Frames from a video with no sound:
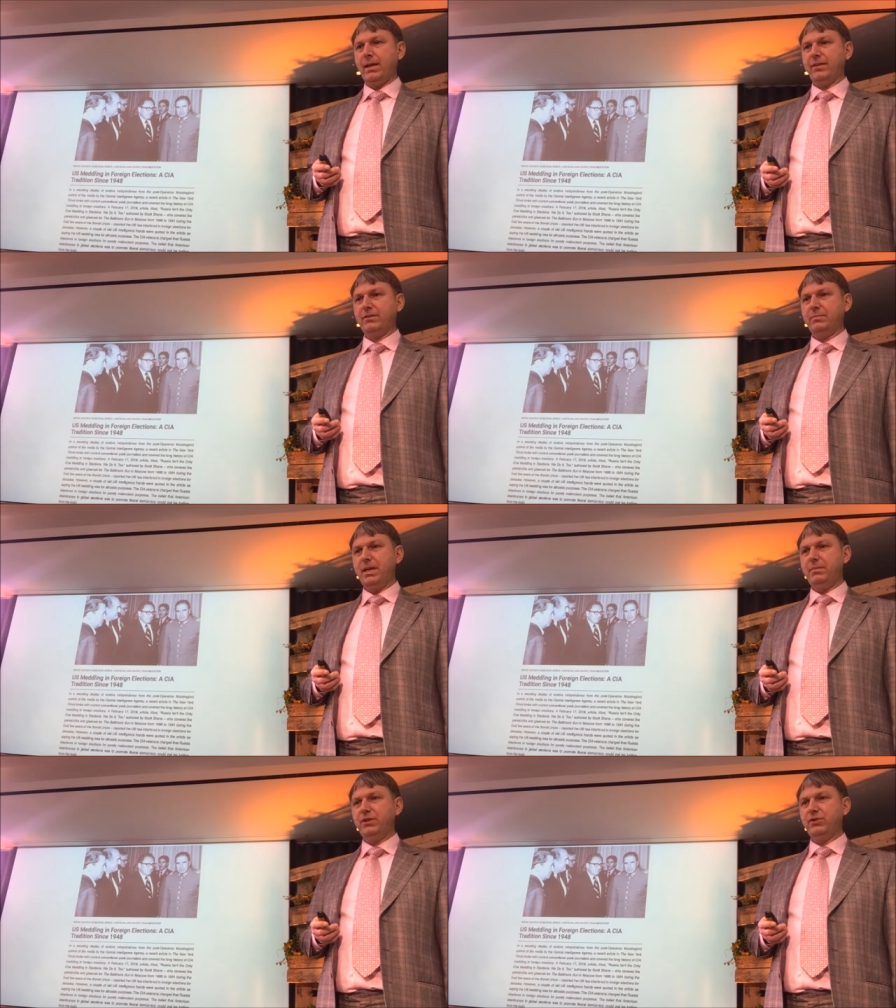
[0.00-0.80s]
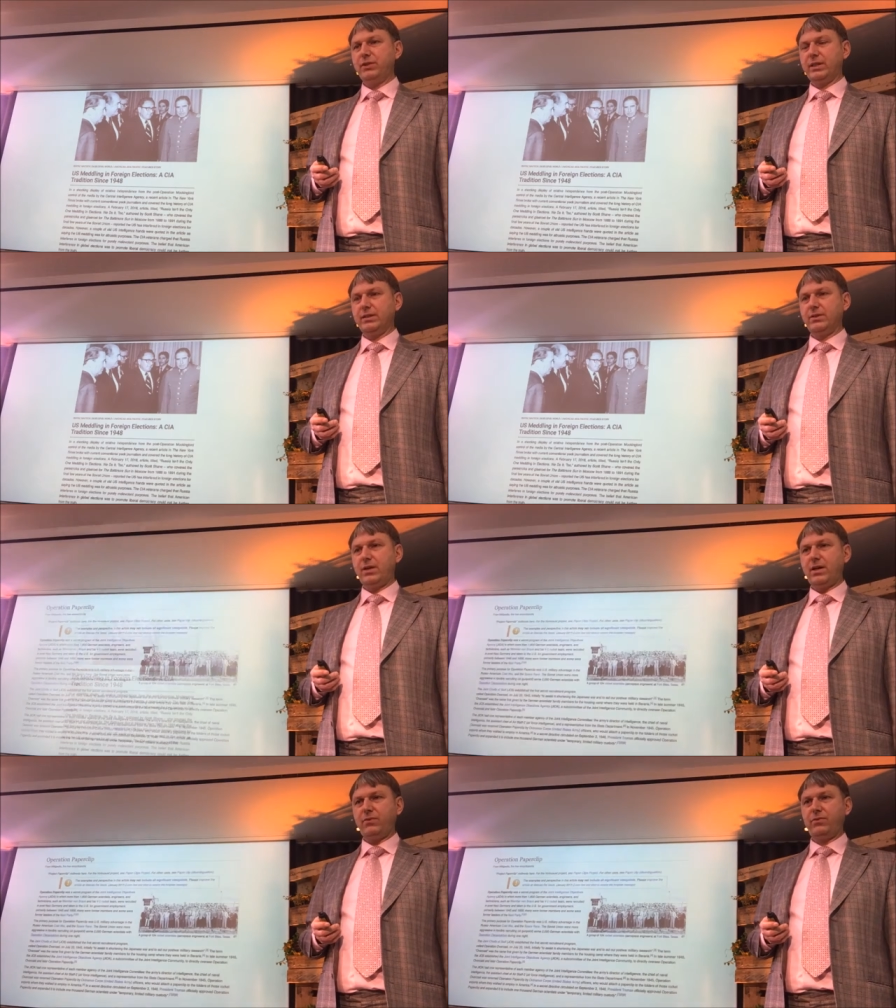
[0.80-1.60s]
has maybe
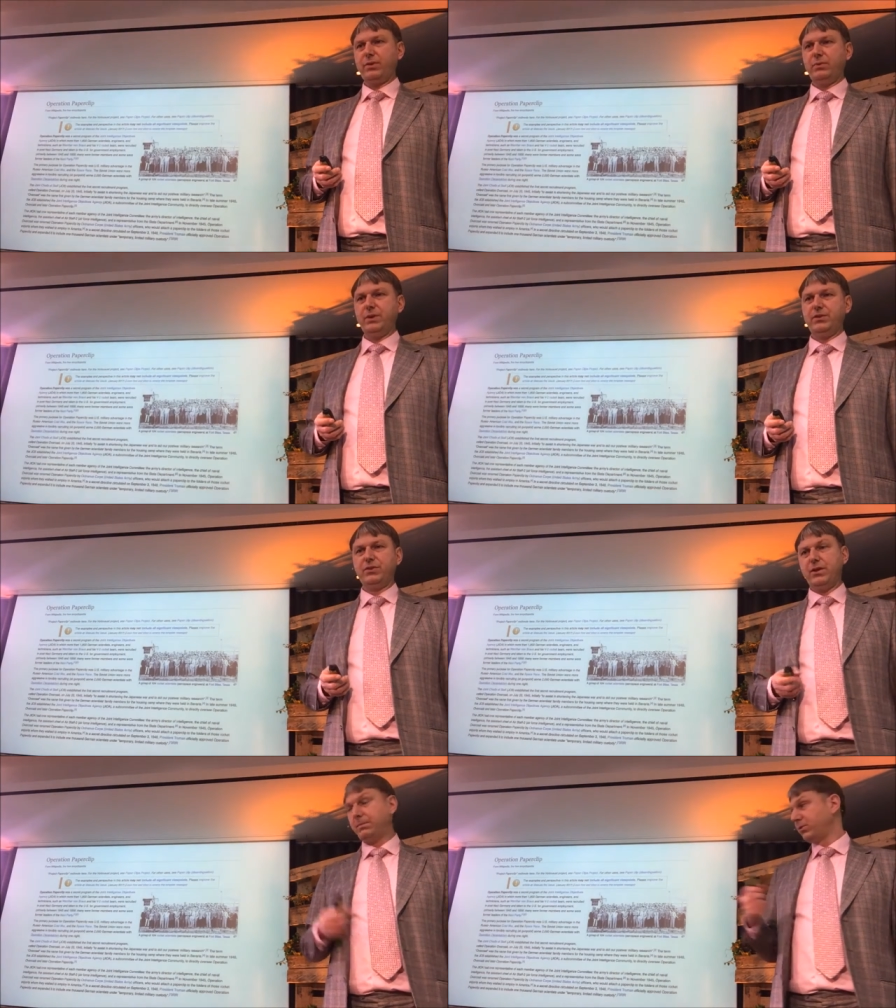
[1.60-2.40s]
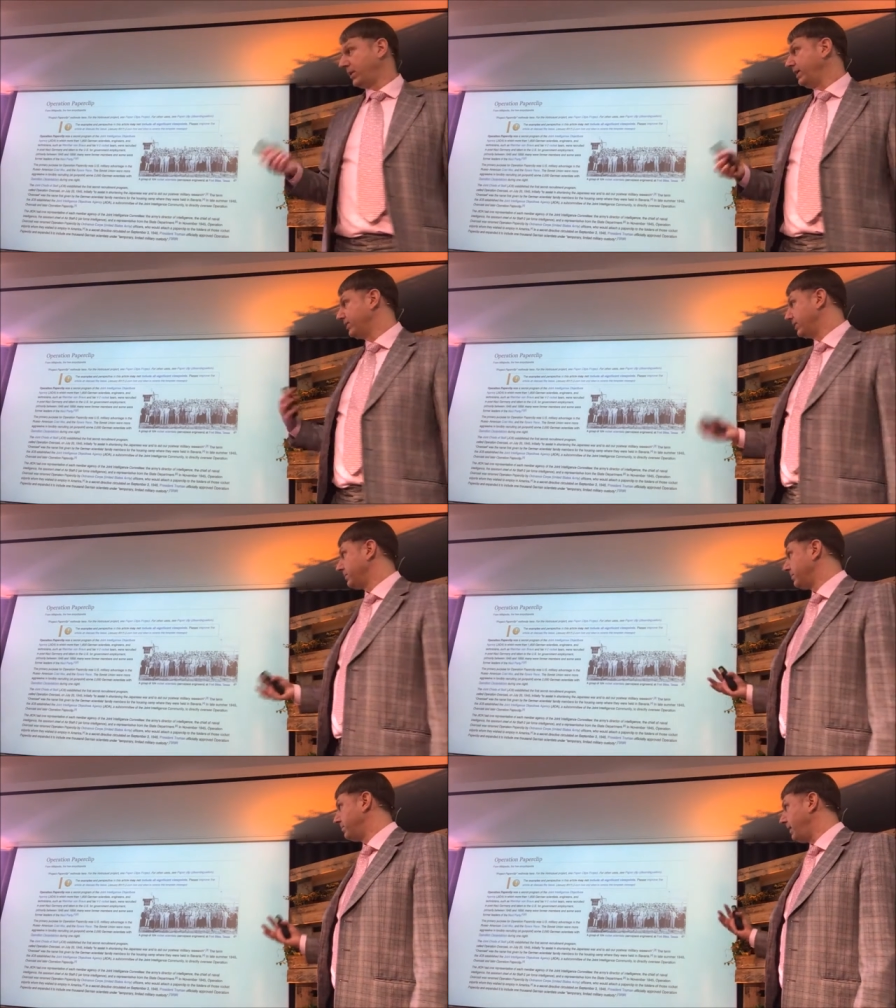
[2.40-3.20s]
started off with
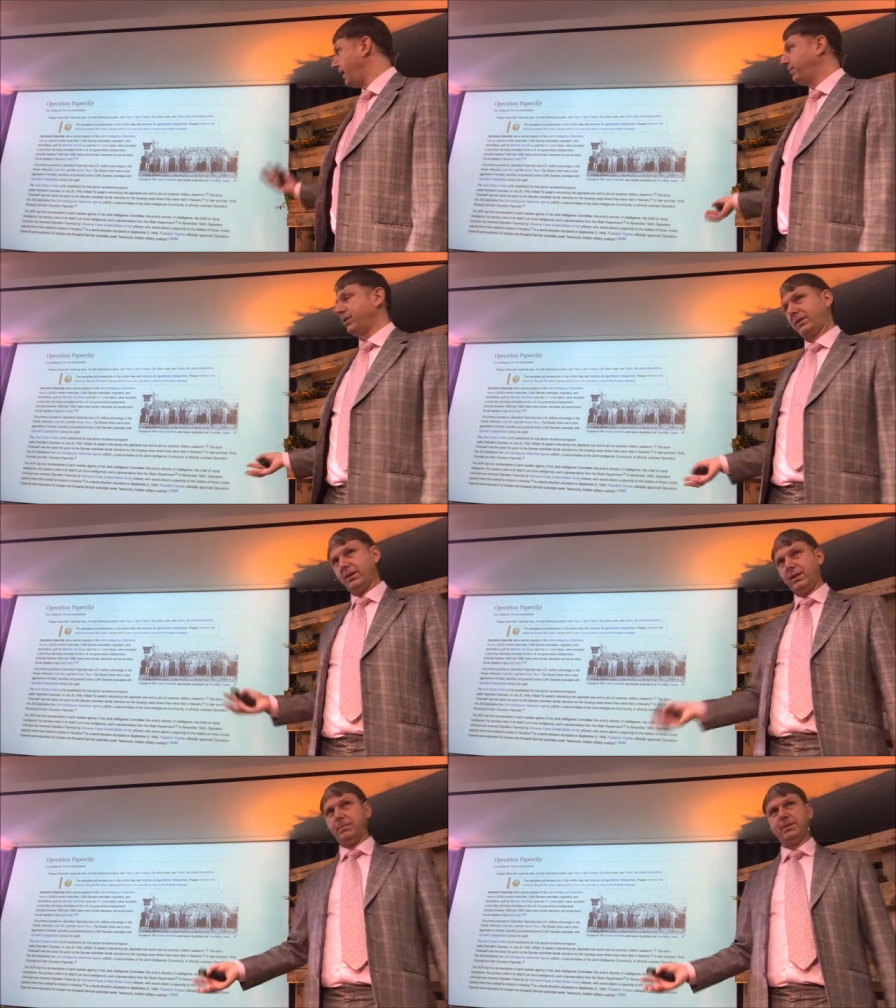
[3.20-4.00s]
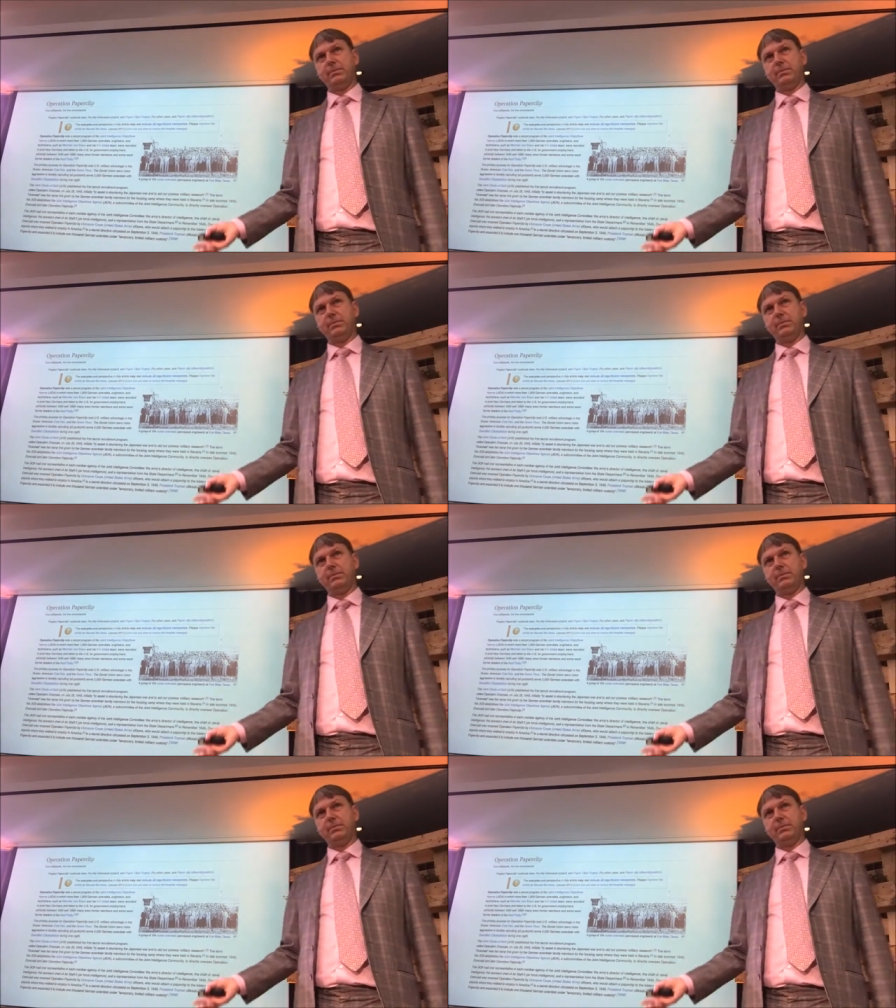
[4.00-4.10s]
Operation Paperclip.